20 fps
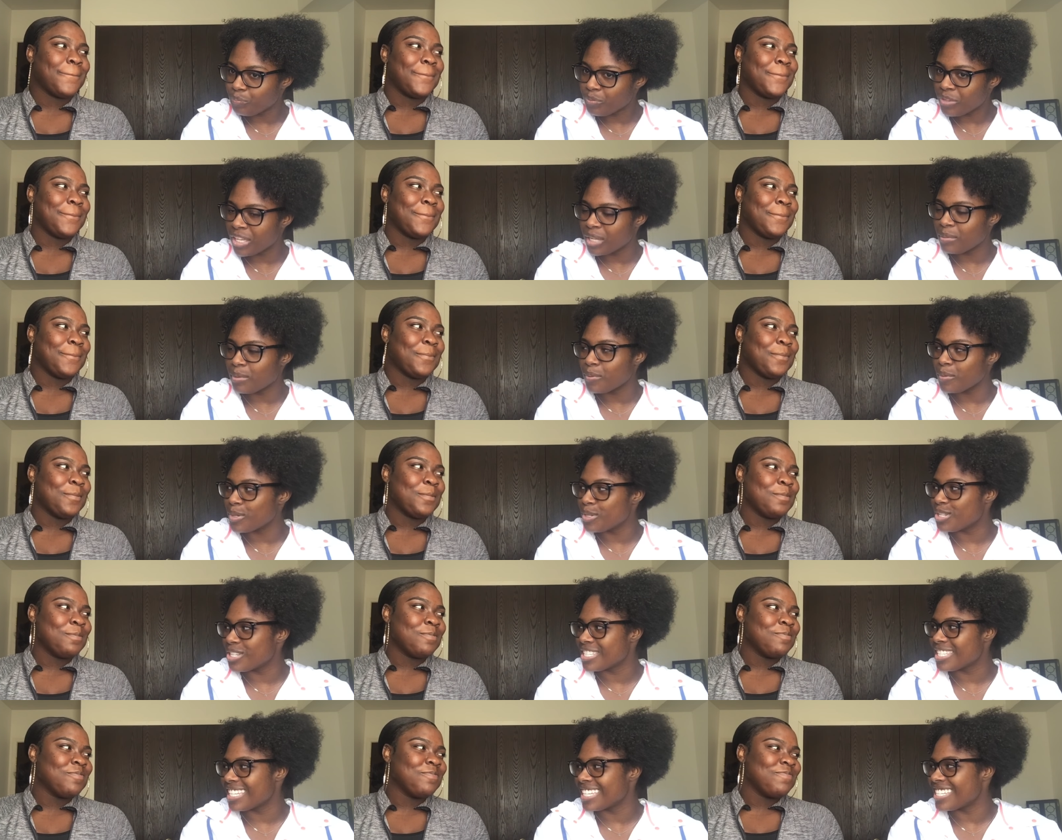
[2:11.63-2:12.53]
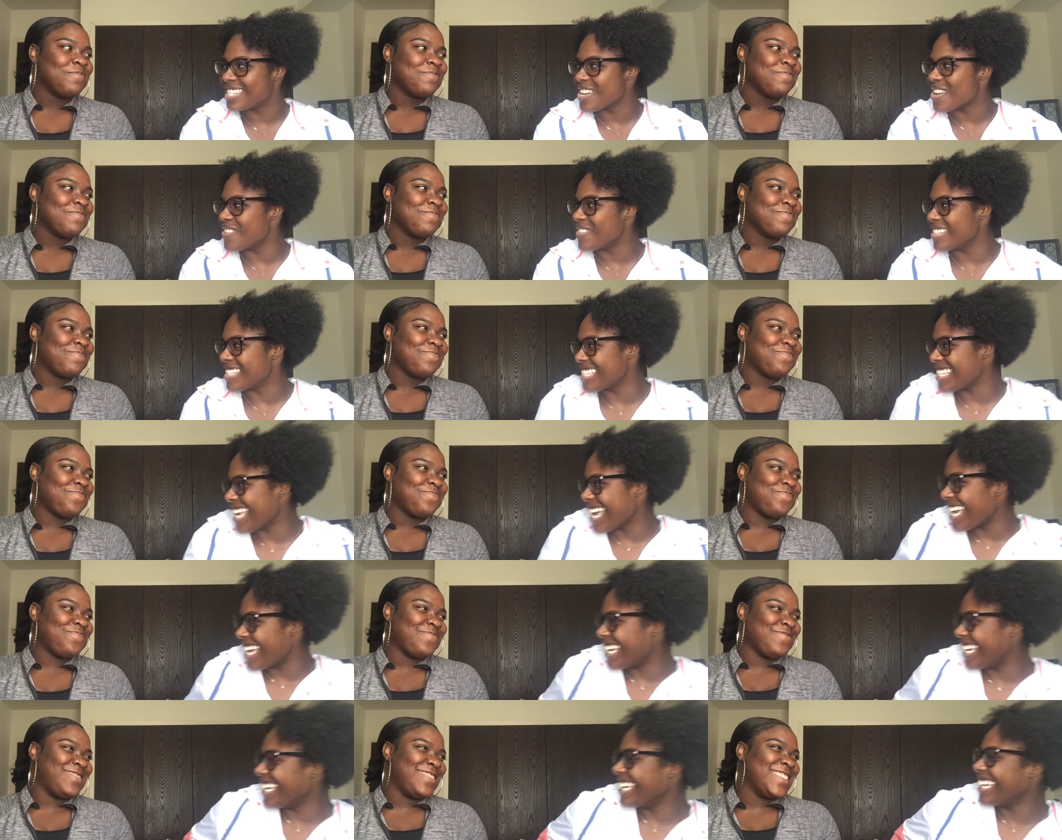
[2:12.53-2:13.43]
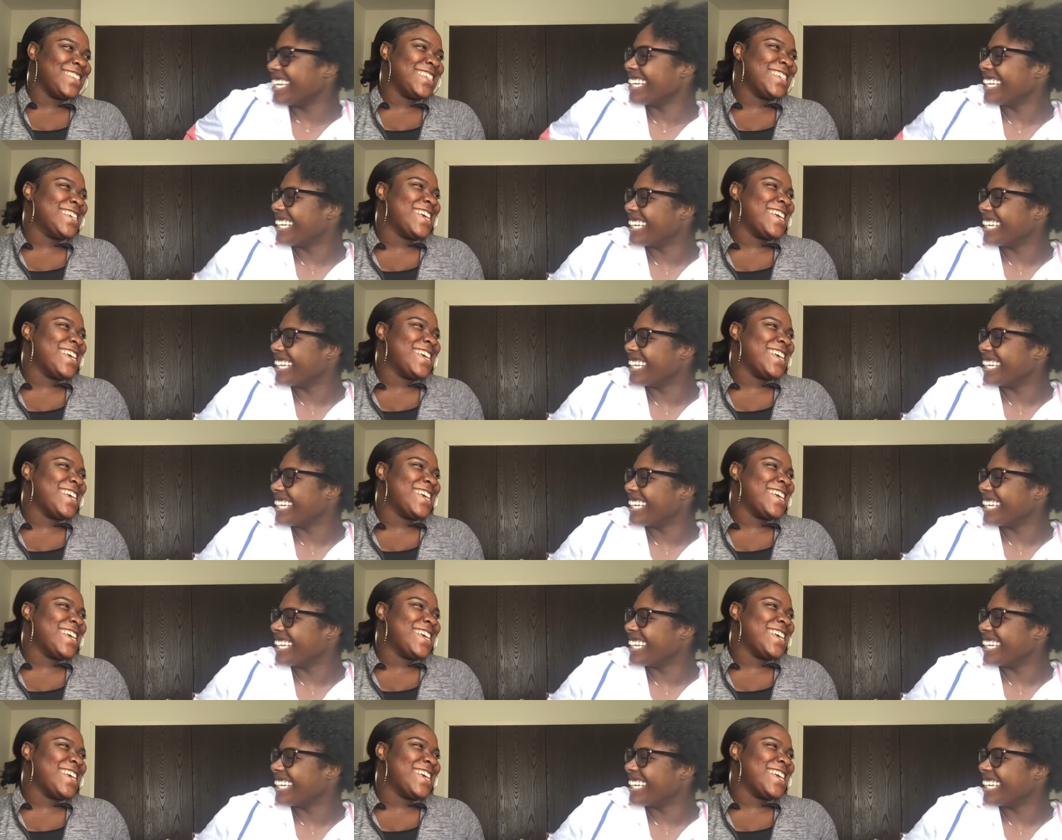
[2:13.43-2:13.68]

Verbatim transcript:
Speaker 1: Could be what you just did show me today.